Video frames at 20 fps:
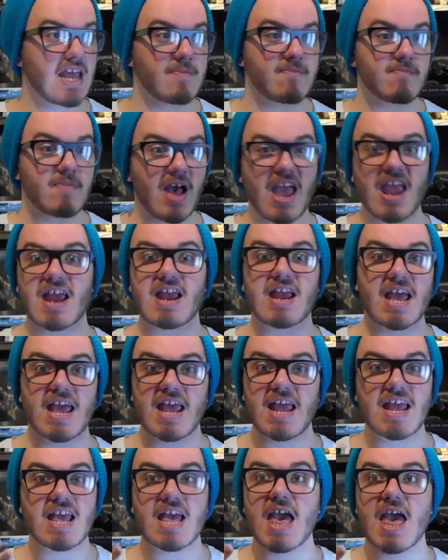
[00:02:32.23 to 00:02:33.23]
He made
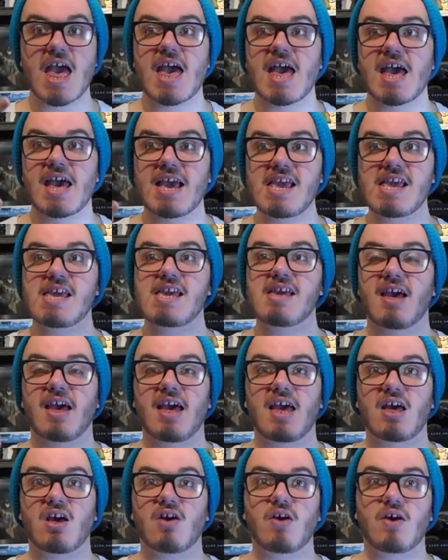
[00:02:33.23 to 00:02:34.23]
he he
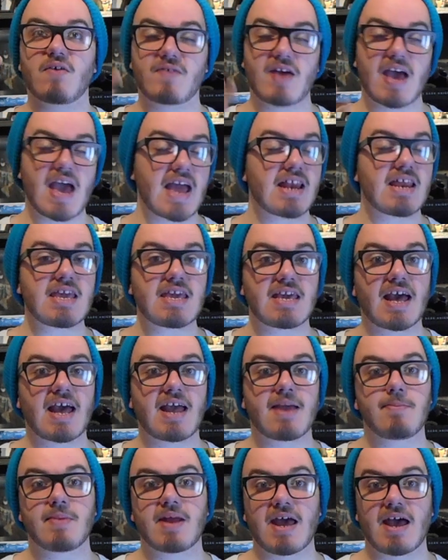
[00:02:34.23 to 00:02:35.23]
for any
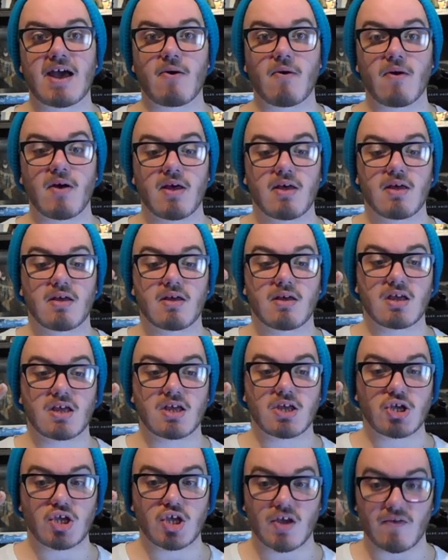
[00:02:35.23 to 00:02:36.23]
game now.
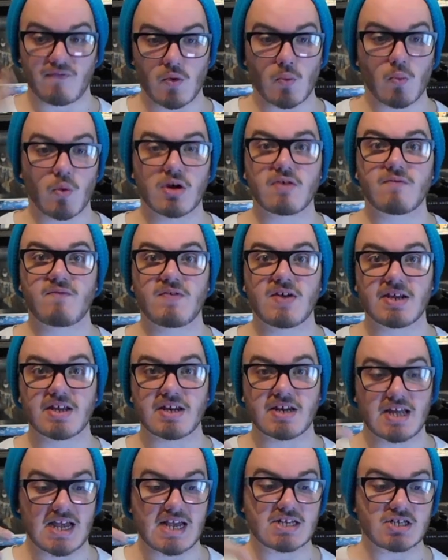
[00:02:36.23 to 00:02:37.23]
If you want a
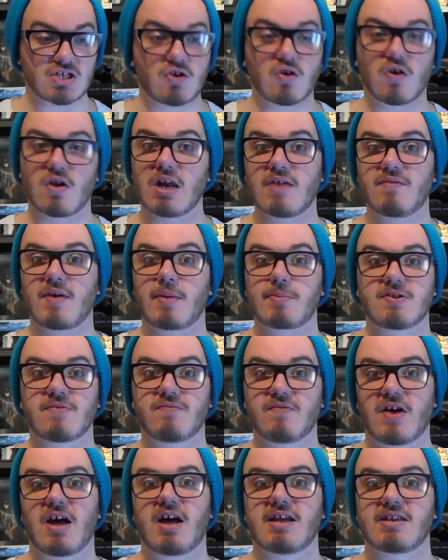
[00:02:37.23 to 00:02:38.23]
villain, it's got to live up to
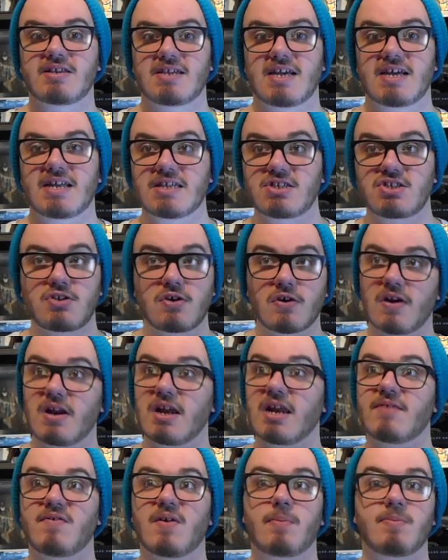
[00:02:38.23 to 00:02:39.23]
Vaas, and it's got
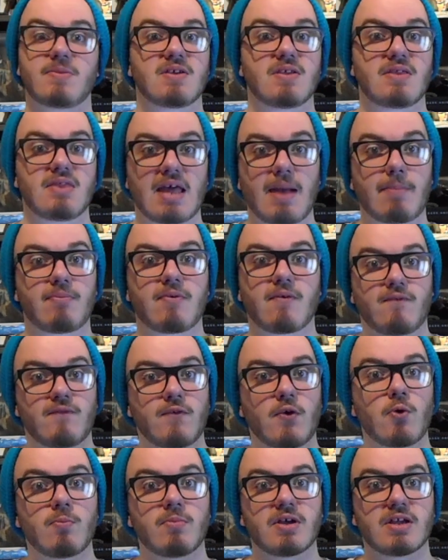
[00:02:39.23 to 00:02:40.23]
to live up to that
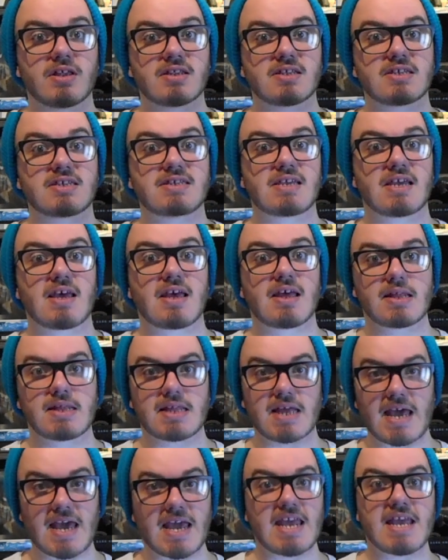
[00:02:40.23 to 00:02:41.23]
performance
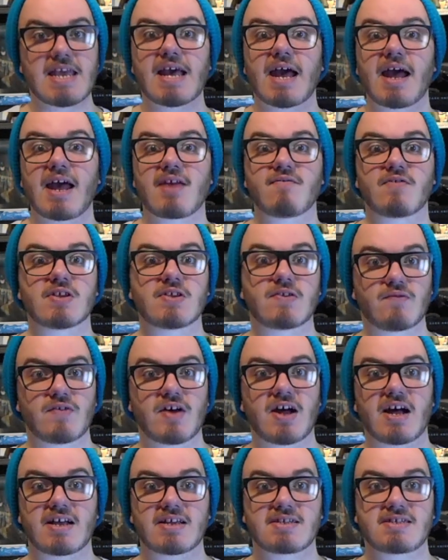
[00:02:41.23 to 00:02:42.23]
that he gave as
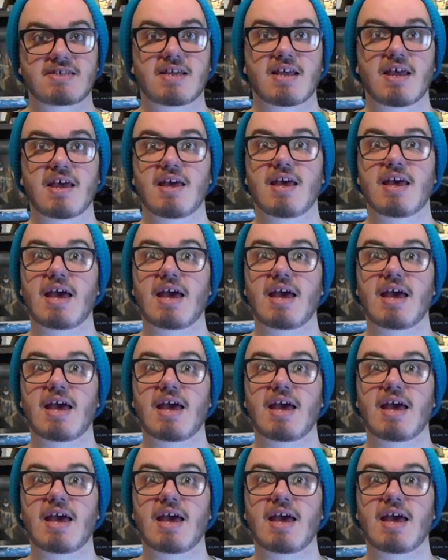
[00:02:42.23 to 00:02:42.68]
Vaas.